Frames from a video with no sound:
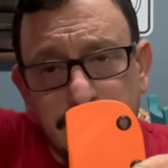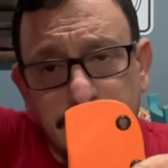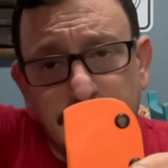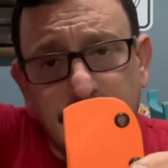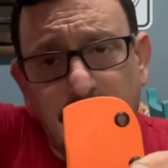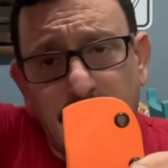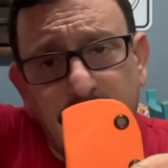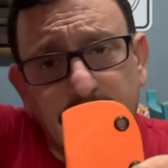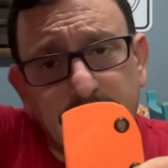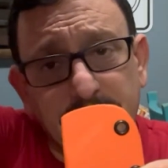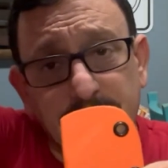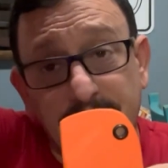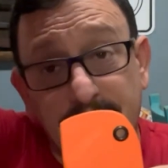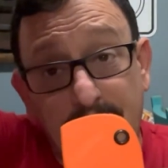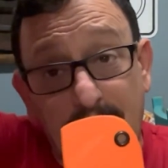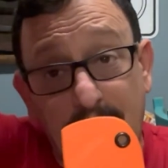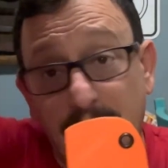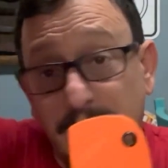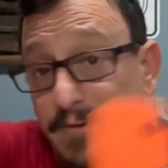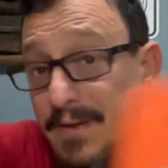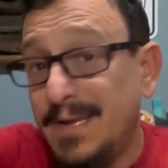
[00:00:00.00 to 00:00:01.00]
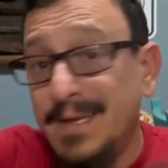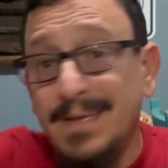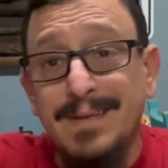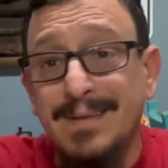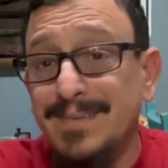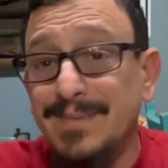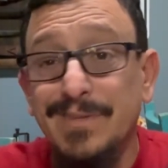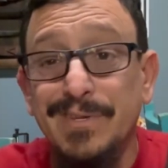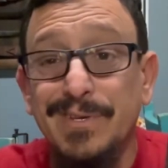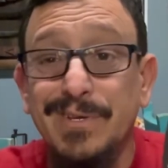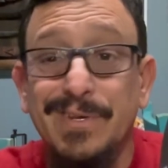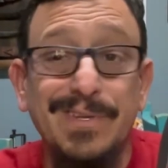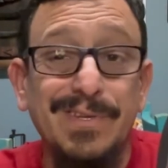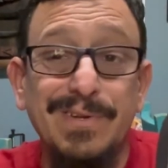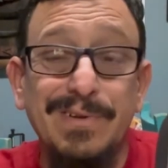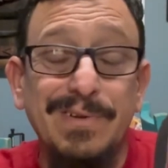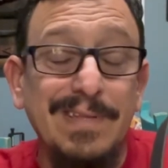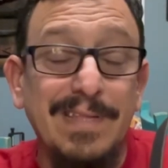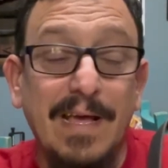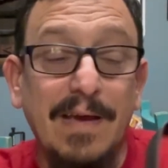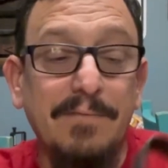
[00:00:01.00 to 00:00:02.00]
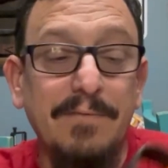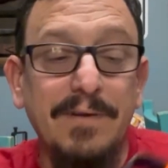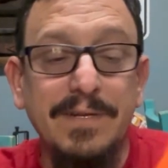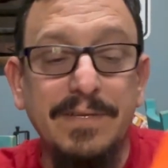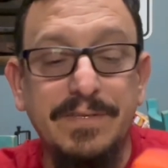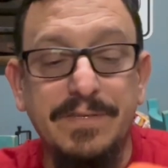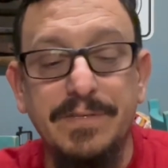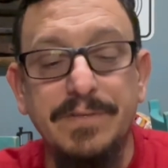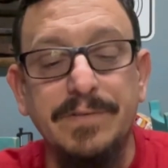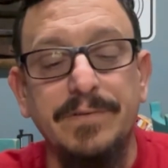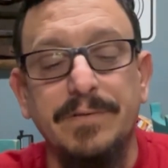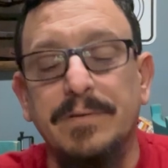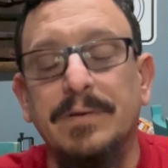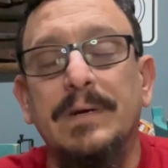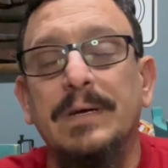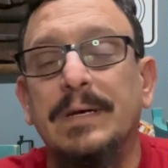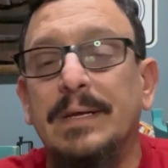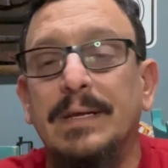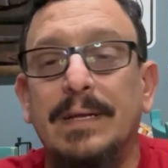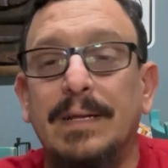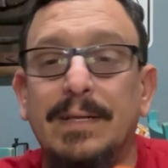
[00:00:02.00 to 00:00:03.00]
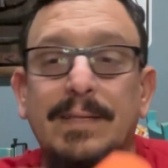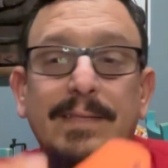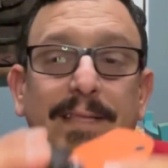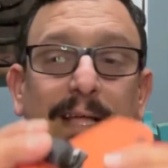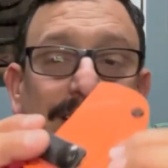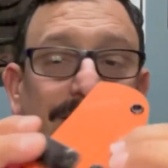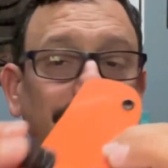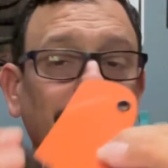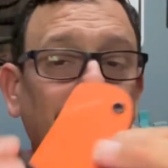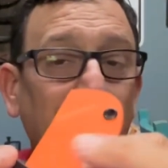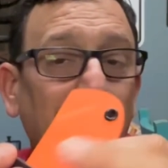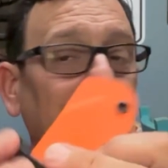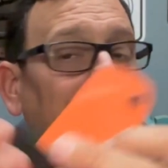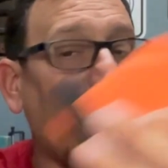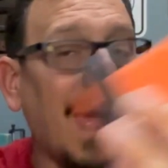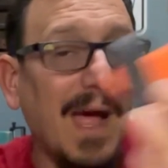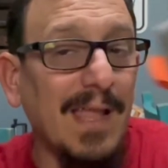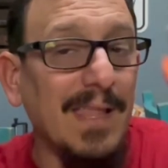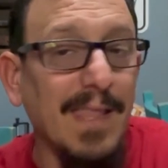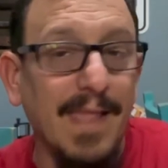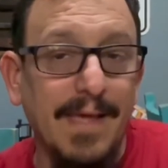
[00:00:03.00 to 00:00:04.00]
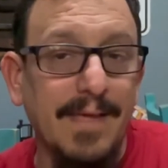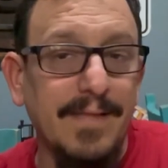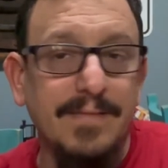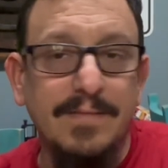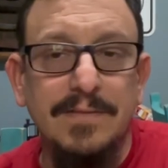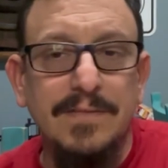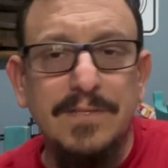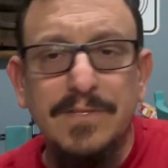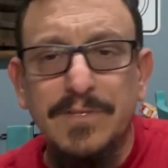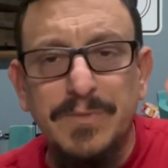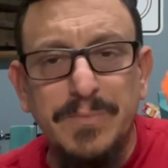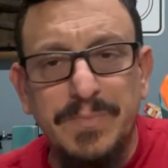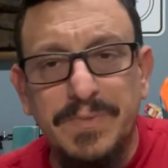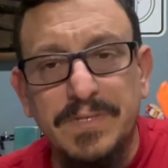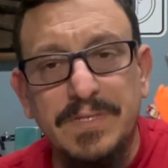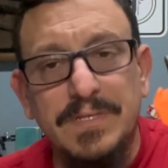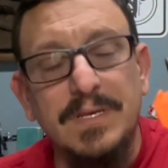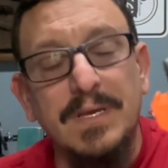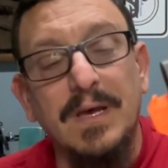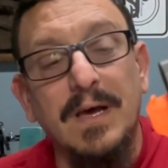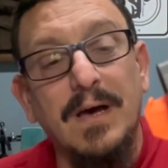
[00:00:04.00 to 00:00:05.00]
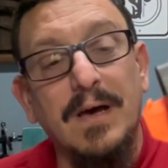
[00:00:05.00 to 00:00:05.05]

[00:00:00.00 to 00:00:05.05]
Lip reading: dangle it that way, you could do it that way too. That's why I like the loops.